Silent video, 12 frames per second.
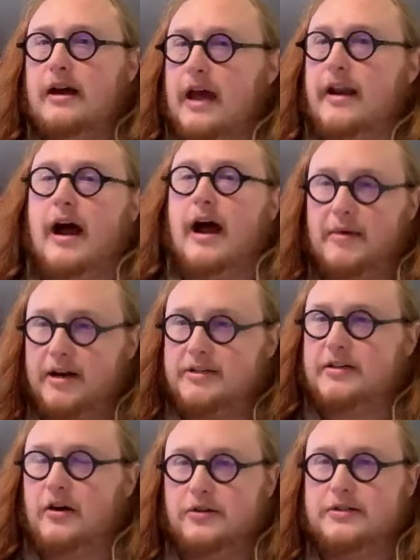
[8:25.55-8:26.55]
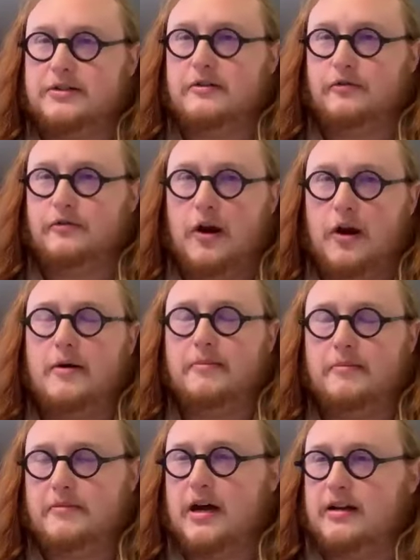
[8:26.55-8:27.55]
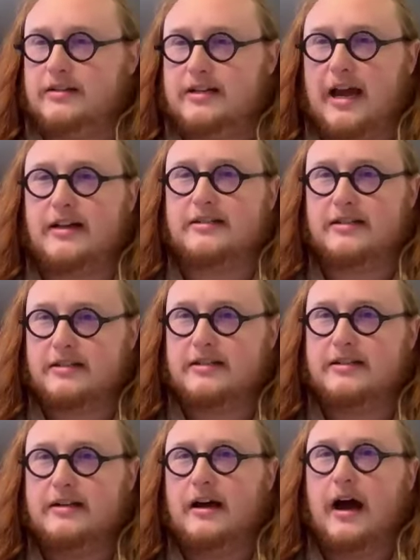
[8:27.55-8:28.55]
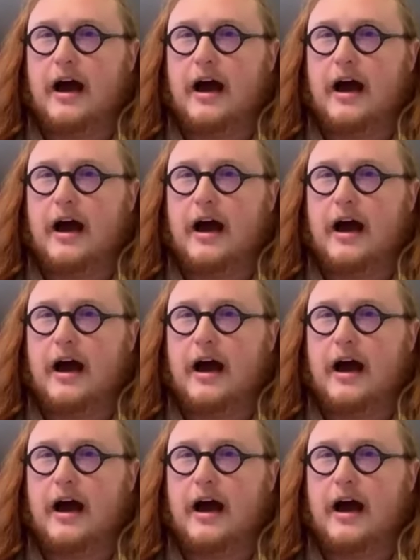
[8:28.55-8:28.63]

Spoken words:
And I'm actually also from Texas.